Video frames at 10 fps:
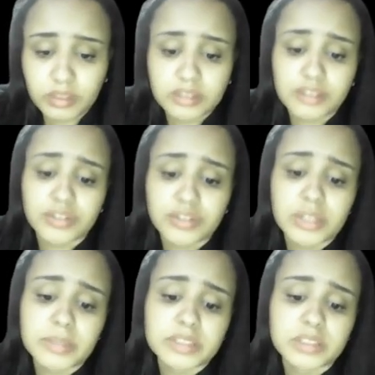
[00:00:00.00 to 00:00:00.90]
the
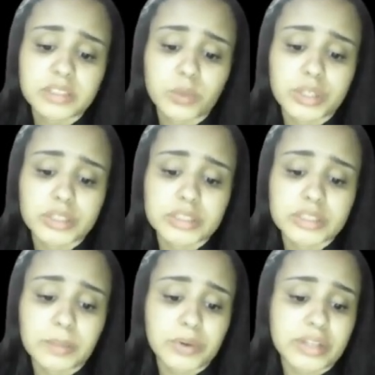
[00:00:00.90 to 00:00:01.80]
fragments were
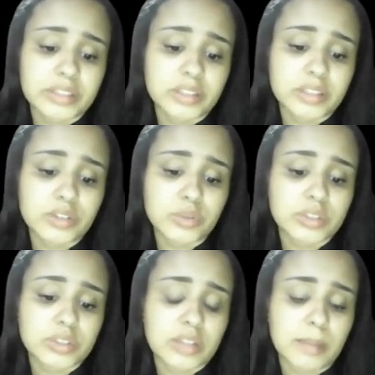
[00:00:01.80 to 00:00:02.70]
separated
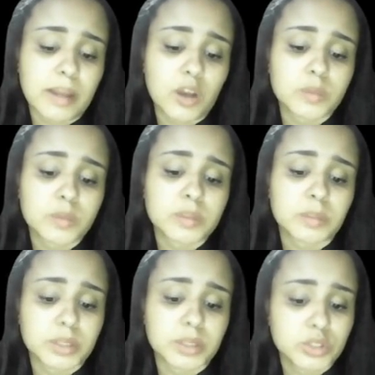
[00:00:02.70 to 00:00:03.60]
using a biopsy
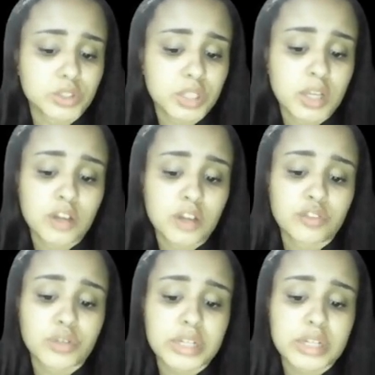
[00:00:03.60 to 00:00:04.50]
punch
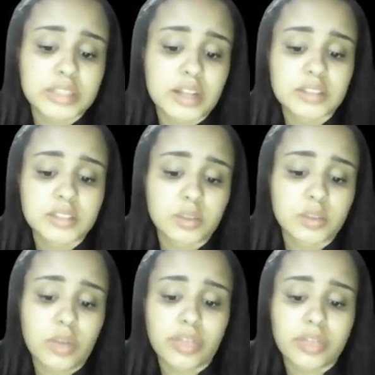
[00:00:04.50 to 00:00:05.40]
for analysis
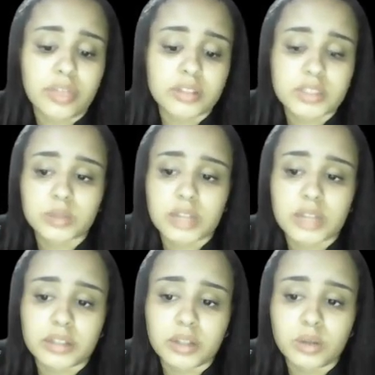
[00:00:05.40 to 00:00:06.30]
with cell
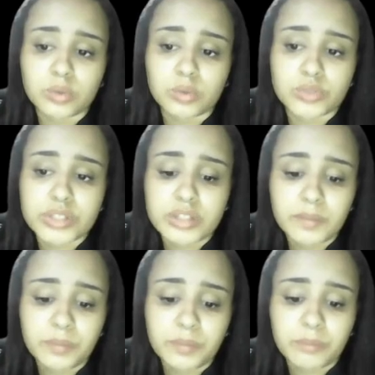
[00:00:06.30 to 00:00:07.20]
titer glow
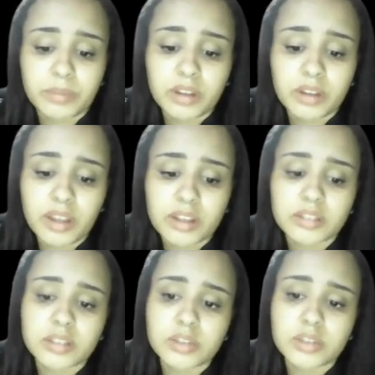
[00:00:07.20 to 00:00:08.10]
3D
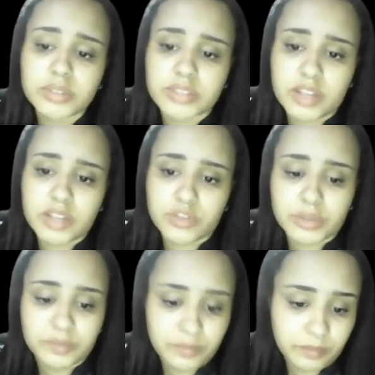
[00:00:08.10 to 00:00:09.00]
and
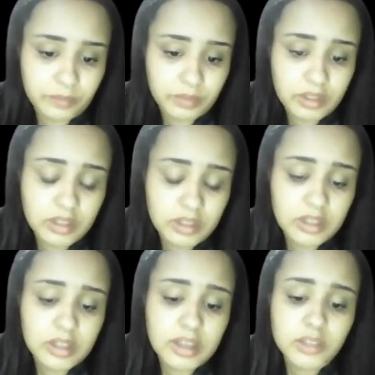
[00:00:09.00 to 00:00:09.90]
Resegerin,
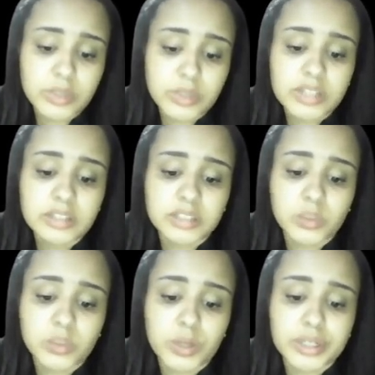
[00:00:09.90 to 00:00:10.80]
and
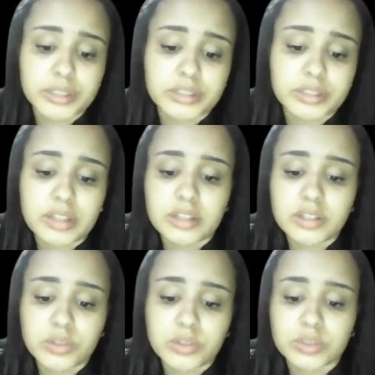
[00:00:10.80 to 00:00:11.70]
readings were
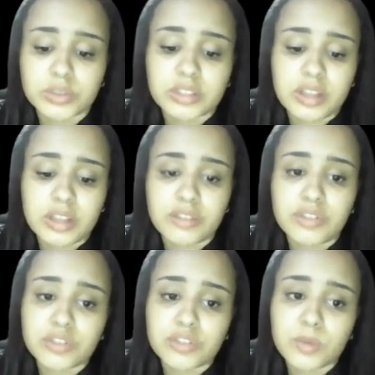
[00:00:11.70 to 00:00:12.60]
taken using the
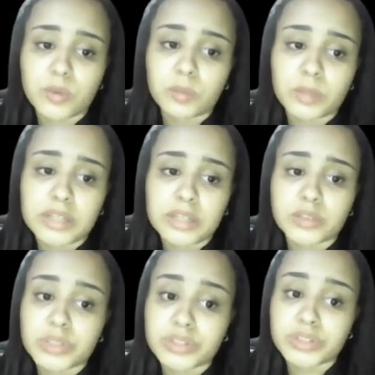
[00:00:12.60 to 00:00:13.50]
Evisible plate
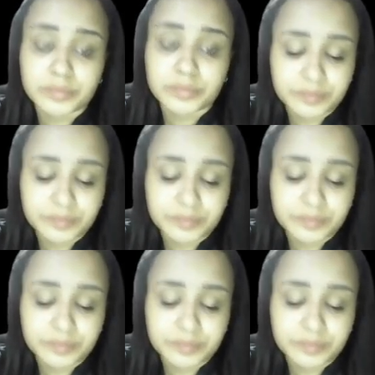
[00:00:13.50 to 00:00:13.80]
reader.